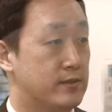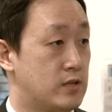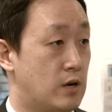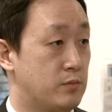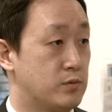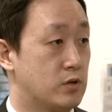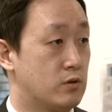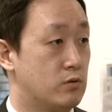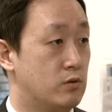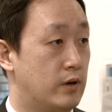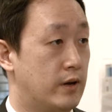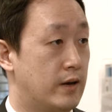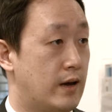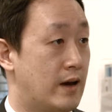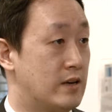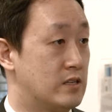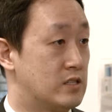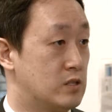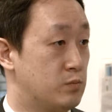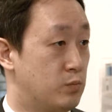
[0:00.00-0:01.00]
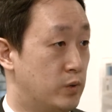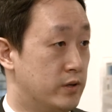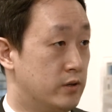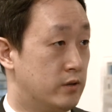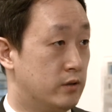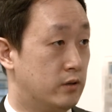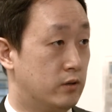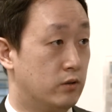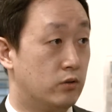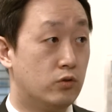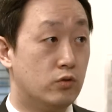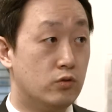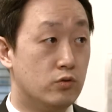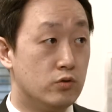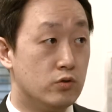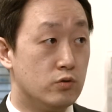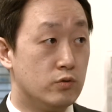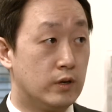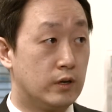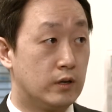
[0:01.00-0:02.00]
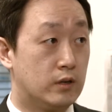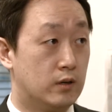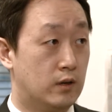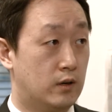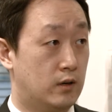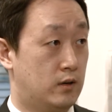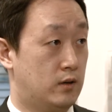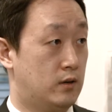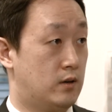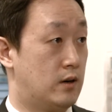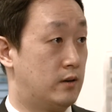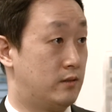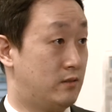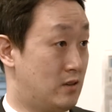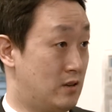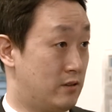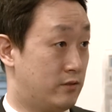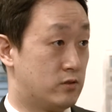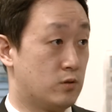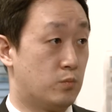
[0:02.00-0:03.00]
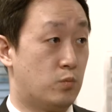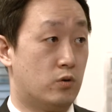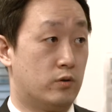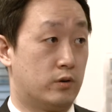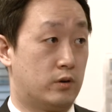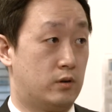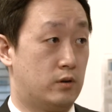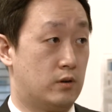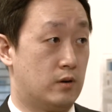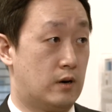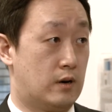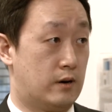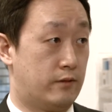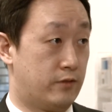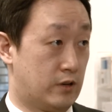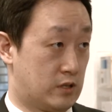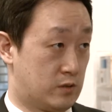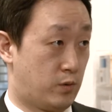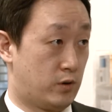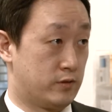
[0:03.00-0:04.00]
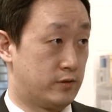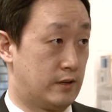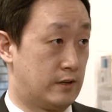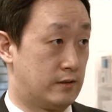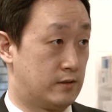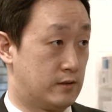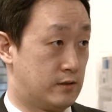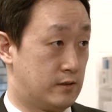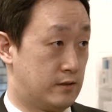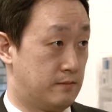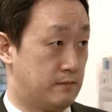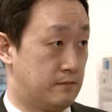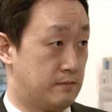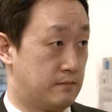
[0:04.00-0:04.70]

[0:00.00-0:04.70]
subsequently a splintered 2-unit teeth-supported fixed prosthesis.